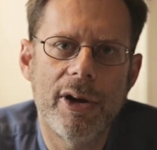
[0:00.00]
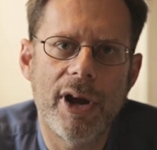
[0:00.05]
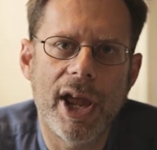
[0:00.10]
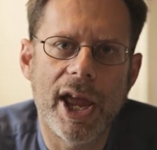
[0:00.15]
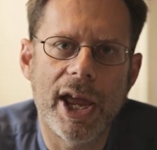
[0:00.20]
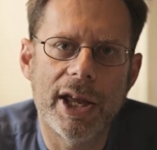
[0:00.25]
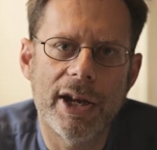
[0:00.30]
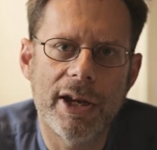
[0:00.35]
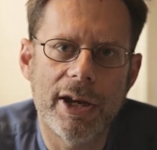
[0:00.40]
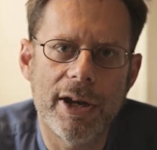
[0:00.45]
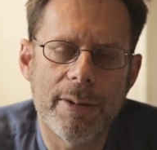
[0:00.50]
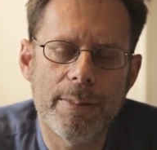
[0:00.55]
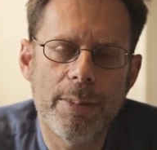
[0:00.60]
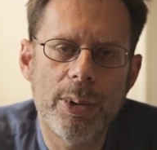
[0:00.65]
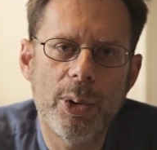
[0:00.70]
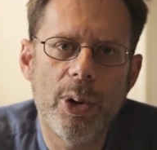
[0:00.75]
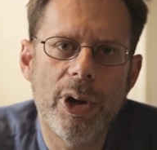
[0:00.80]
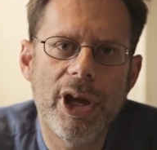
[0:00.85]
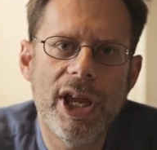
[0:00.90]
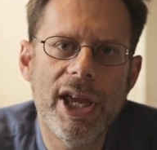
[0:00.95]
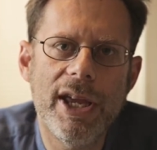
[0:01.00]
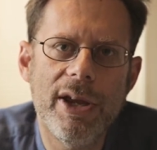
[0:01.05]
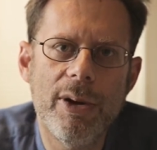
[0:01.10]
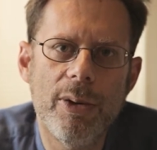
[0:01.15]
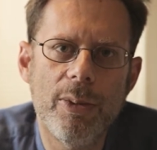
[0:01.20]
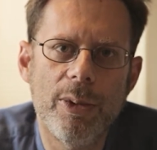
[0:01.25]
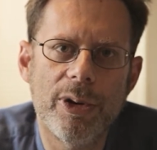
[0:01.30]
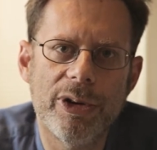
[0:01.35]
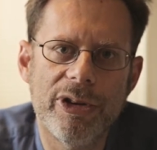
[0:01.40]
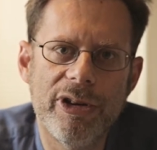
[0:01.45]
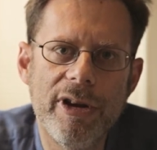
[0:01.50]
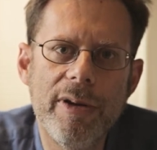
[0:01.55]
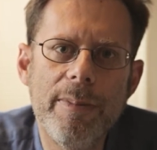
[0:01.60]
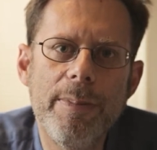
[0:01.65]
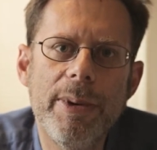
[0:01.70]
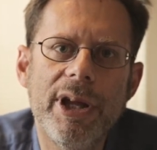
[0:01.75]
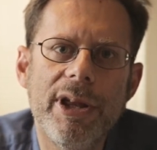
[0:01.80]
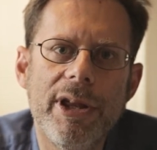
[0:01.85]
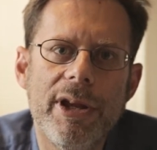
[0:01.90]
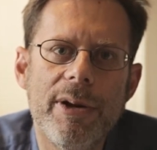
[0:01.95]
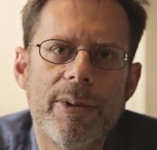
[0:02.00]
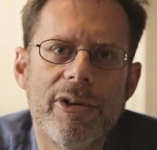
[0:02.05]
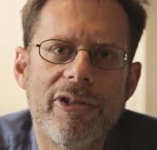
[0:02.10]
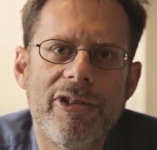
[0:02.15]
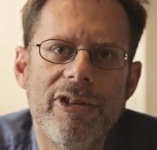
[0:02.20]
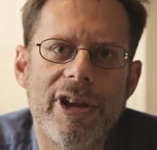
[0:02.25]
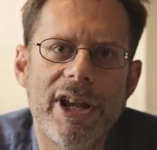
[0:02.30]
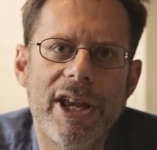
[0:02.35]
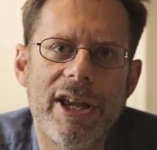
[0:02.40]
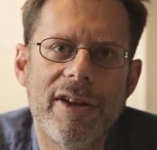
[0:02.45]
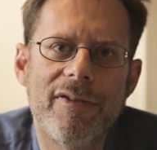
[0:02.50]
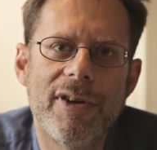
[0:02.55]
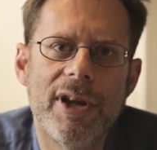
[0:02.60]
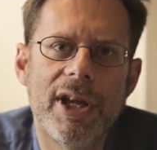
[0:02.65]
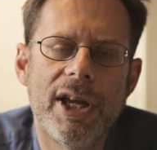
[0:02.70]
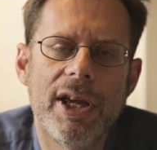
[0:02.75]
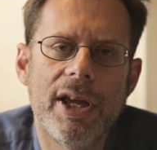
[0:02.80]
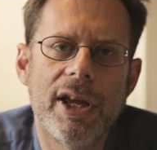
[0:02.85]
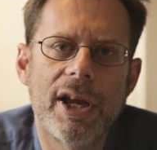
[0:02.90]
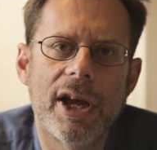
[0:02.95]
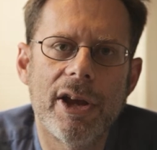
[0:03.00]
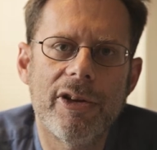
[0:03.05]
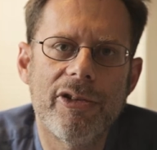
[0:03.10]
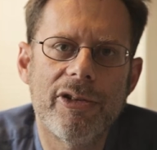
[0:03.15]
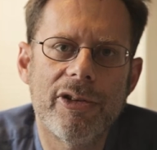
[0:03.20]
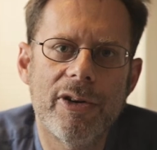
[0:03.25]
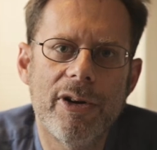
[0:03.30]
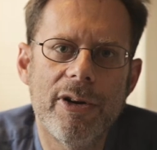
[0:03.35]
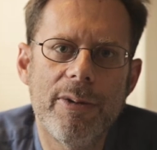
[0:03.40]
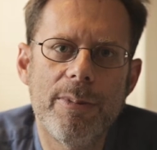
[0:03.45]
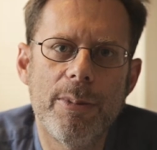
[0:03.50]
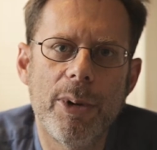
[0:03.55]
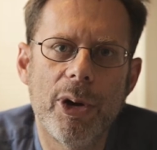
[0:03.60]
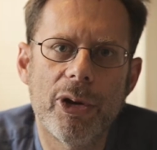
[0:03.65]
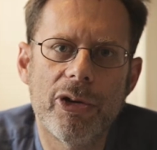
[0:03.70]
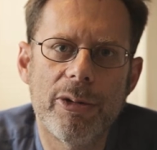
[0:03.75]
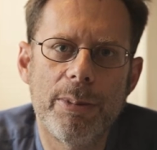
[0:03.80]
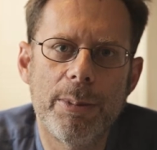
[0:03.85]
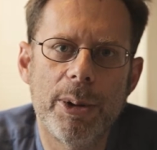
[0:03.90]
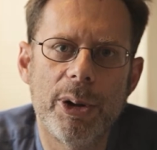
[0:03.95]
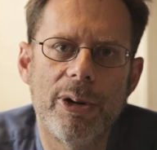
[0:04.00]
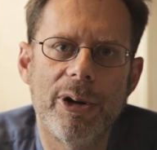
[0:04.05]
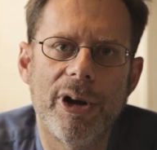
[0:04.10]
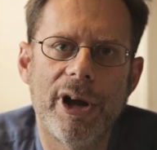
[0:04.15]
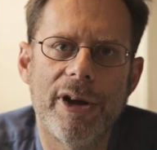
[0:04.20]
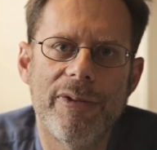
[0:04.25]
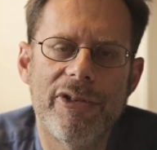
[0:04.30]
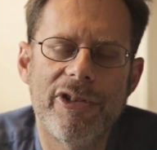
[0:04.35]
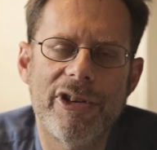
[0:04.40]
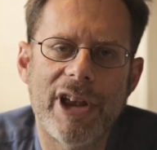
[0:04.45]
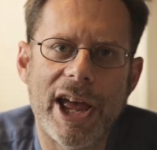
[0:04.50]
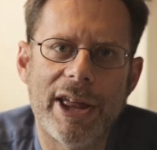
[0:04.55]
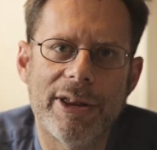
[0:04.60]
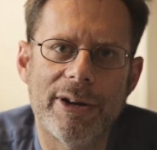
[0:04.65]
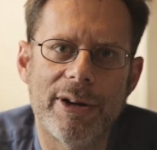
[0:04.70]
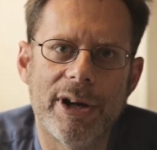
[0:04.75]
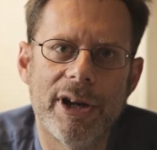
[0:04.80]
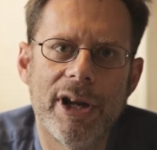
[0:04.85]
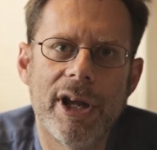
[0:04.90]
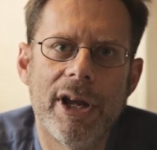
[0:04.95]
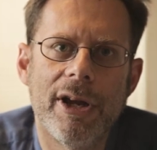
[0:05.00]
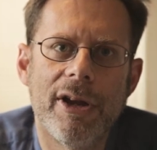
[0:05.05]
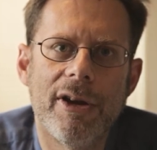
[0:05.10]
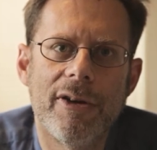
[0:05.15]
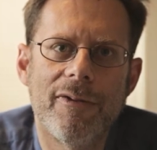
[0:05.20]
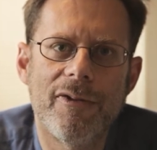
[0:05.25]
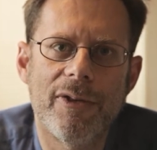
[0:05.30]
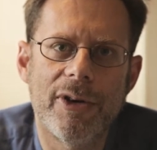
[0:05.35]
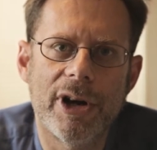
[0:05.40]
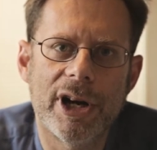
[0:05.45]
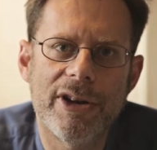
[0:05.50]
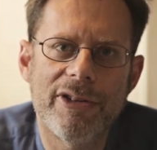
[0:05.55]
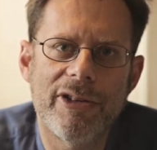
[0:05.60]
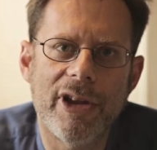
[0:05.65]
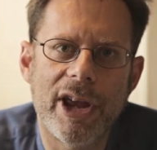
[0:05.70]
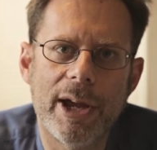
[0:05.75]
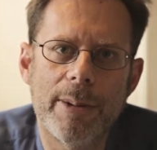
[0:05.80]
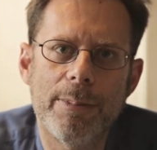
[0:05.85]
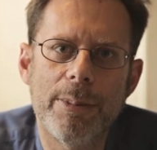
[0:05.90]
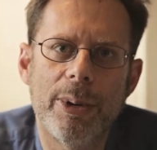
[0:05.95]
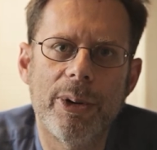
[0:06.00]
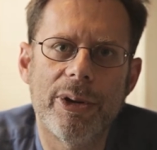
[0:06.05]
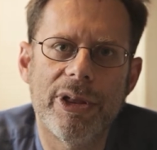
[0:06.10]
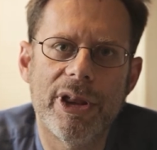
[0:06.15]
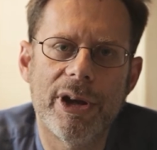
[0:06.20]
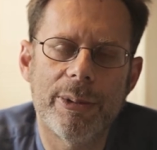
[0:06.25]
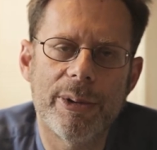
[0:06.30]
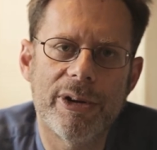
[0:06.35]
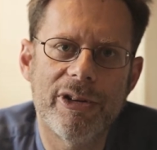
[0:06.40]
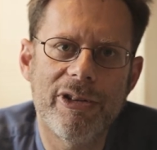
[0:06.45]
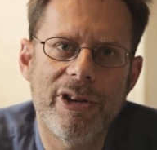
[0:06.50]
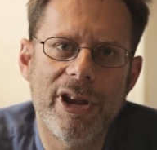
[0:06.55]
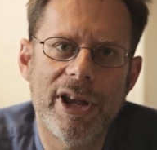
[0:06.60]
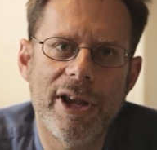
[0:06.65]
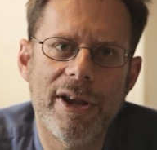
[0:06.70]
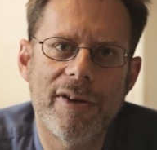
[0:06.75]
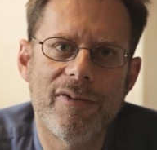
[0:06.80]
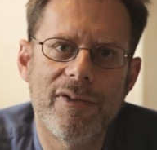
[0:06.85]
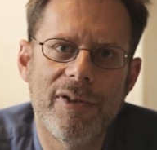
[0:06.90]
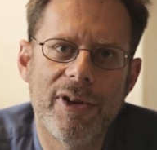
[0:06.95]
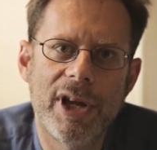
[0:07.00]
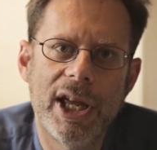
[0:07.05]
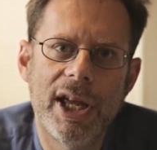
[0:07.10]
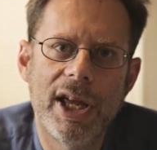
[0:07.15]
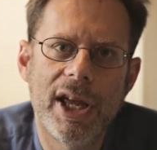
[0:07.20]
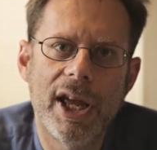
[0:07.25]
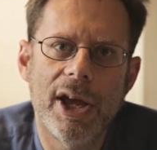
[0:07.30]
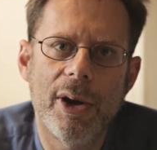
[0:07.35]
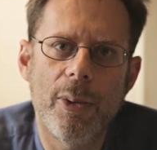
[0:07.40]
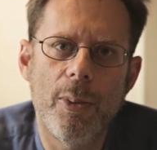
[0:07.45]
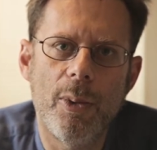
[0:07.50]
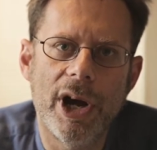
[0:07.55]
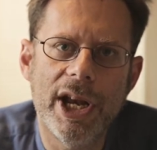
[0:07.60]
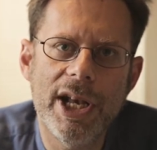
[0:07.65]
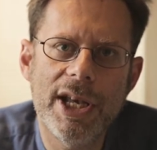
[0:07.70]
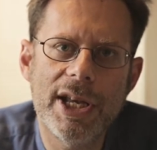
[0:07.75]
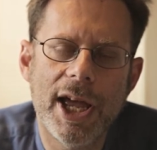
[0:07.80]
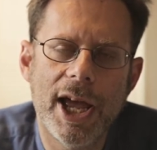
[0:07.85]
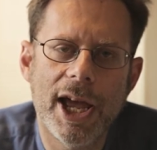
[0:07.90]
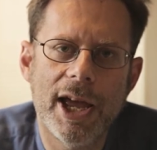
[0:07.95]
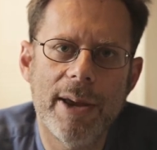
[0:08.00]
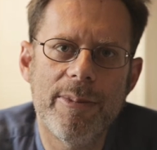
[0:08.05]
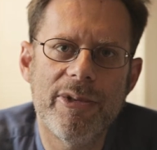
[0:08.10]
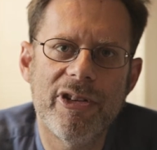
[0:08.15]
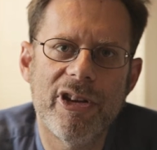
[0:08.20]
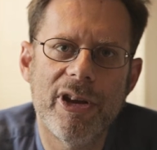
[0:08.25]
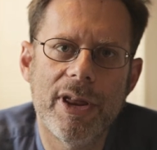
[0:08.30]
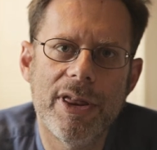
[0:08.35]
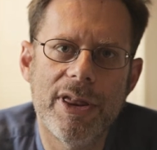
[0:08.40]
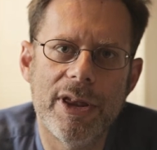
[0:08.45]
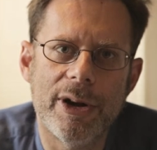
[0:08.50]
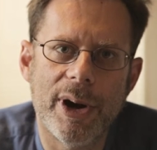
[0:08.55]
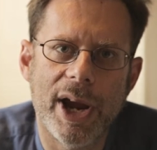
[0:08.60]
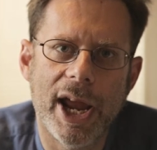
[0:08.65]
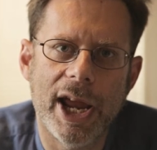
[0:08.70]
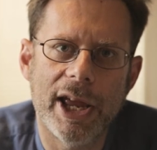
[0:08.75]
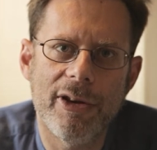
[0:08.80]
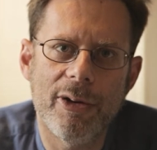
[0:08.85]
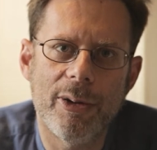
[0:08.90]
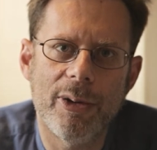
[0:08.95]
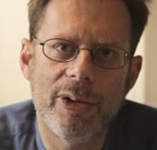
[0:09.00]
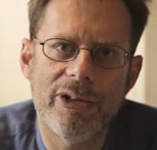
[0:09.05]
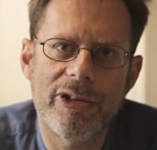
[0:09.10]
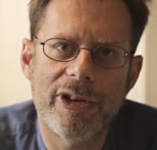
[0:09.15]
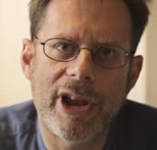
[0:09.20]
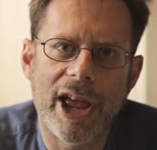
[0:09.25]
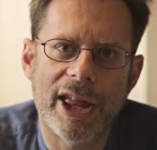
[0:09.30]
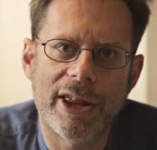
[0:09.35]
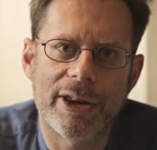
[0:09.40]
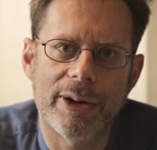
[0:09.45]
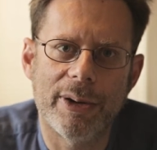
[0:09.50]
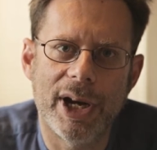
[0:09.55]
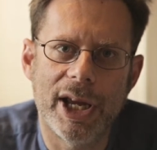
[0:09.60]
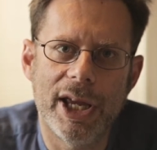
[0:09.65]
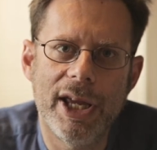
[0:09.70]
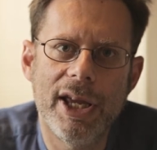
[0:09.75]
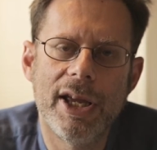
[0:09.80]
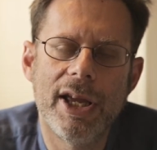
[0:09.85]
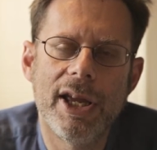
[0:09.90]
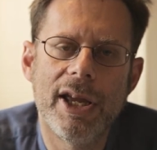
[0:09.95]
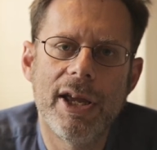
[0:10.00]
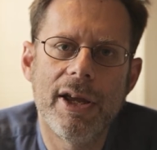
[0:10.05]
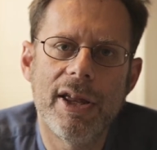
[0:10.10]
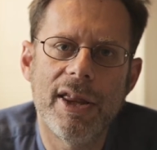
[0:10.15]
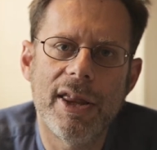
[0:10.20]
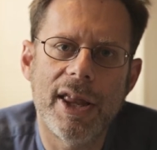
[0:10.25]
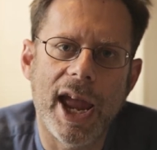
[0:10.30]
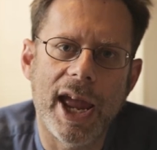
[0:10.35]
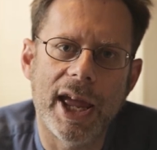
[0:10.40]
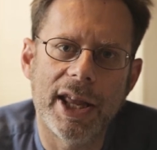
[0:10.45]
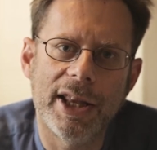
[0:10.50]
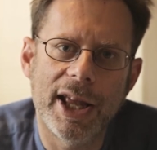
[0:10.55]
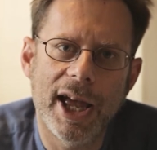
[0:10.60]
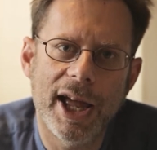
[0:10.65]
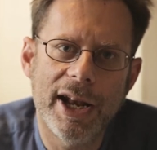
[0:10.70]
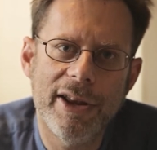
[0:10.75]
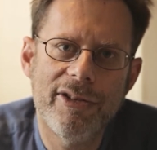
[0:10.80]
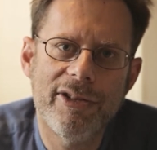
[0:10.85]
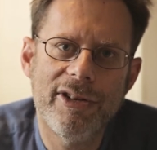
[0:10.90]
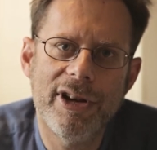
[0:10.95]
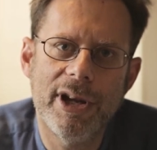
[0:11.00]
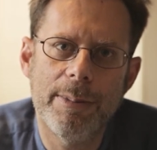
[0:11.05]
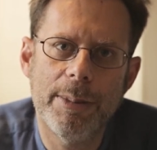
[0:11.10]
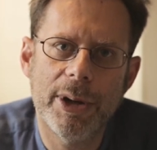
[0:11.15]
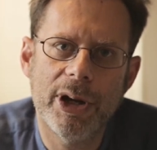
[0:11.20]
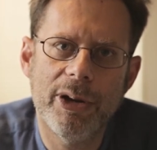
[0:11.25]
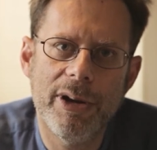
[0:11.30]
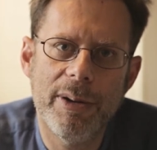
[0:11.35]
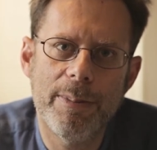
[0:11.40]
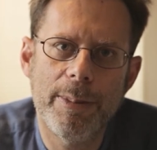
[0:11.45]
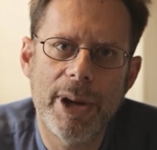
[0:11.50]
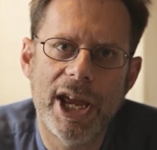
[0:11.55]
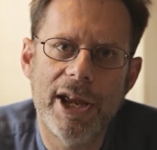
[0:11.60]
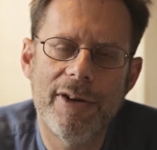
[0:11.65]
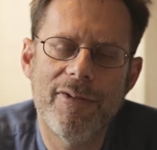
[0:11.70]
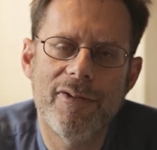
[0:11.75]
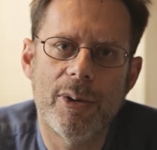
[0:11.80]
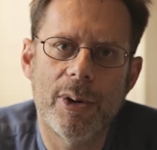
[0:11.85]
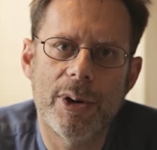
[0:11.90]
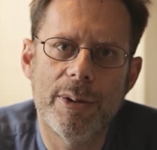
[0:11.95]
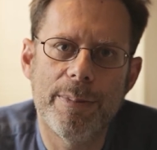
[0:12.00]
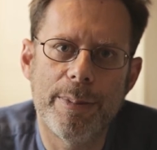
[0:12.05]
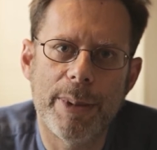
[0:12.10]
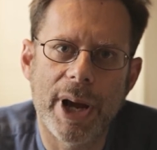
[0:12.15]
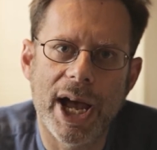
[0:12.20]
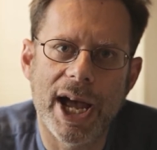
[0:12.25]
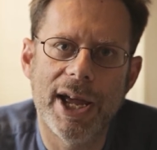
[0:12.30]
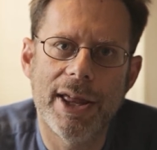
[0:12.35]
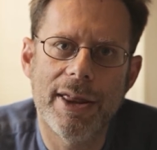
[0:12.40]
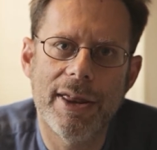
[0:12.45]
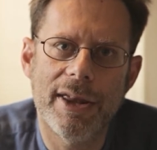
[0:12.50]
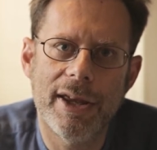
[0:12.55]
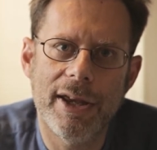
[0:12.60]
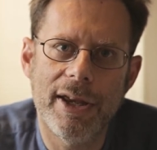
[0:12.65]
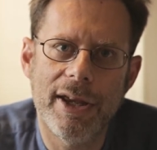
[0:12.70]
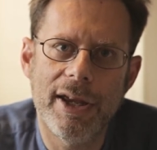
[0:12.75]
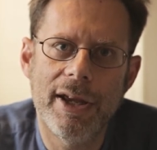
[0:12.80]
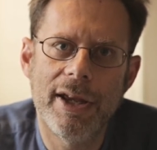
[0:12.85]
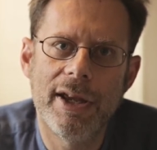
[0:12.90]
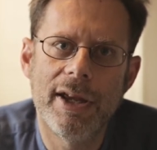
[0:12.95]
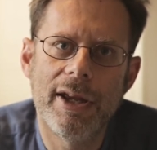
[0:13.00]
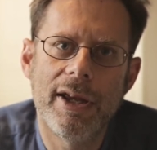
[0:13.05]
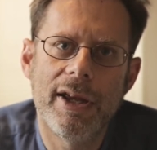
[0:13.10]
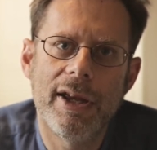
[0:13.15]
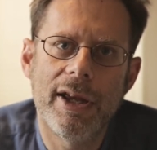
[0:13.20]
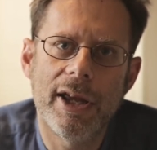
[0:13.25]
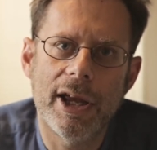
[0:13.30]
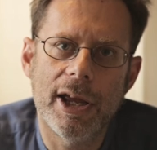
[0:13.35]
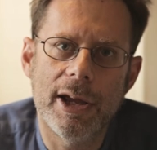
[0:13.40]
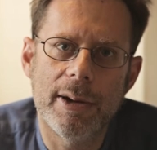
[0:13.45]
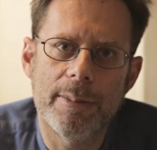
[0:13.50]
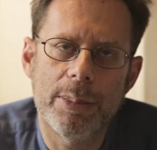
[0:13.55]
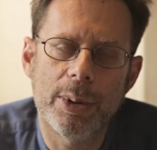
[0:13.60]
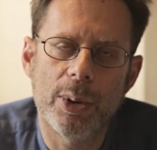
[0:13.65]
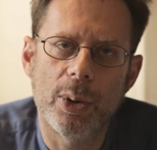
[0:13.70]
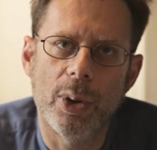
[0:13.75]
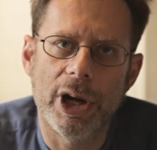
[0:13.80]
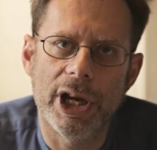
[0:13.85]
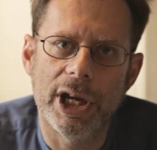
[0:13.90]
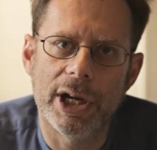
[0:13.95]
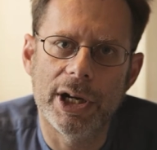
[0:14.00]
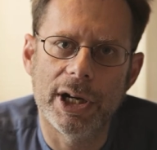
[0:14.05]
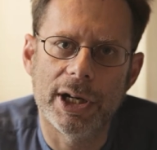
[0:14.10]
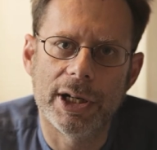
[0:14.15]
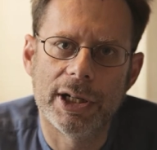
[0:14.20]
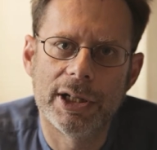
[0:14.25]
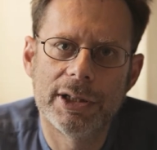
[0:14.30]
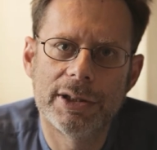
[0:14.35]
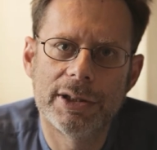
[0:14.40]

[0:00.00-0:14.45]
and an employee will typically receive a certain multiple of salary. For example, they'll receive 1 times their annual salary, and that is typically paid for by the employer.